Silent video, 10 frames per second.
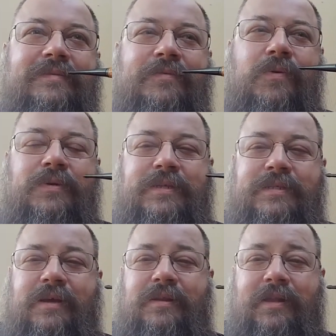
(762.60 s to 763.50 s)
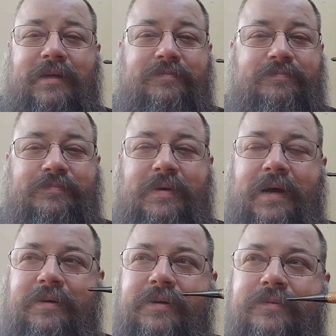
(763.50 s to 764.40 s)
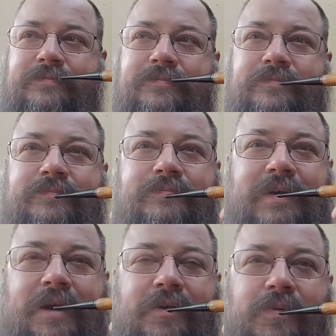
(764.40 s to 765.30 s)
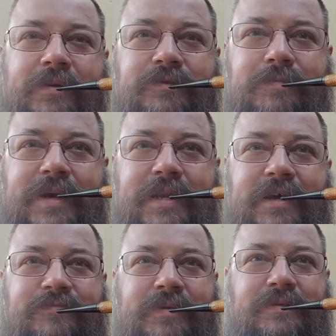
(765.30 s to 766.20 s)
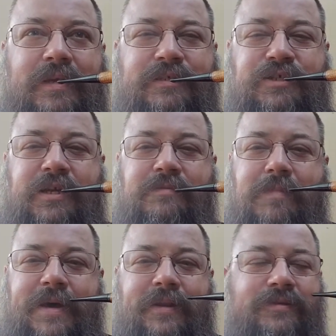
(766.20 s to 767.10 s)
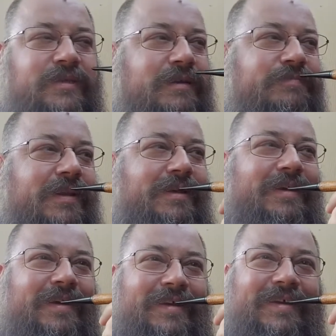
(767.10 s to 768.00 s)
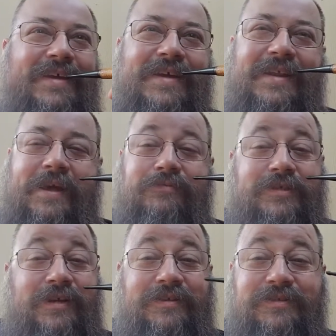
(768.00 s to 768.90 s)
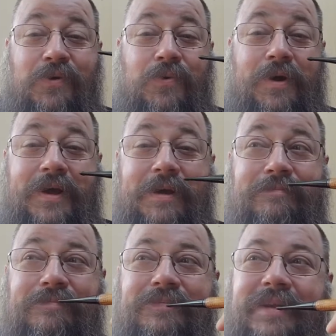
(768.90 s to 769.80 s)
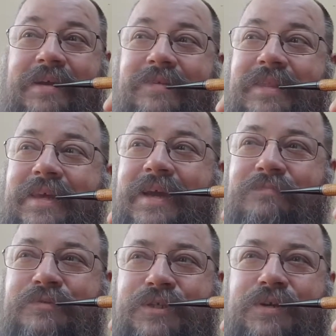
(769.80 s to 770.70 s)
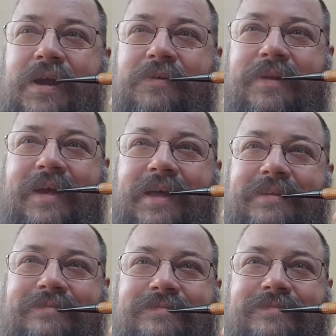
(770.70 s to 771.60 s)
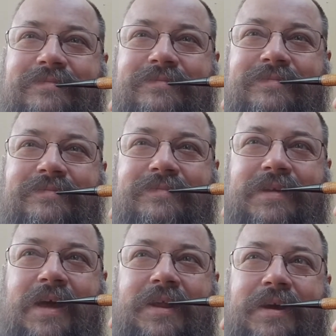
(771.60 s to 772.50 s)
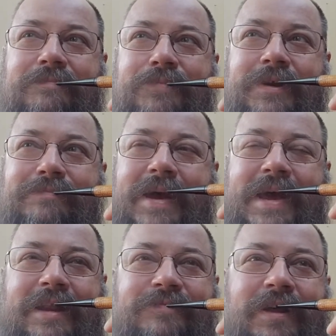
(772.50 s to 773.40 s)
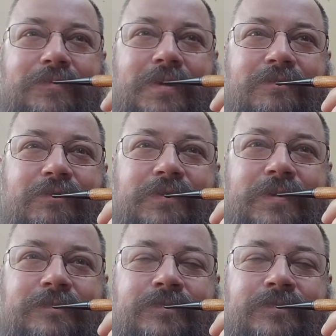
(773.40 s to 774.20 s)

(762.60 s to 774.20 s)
Of course, it's all like, I don't know what it was made of. It was like sheet metal or something. It was all torn up, everything. I'm sure I would have gotten cut up pretty bad if I'd have went through it.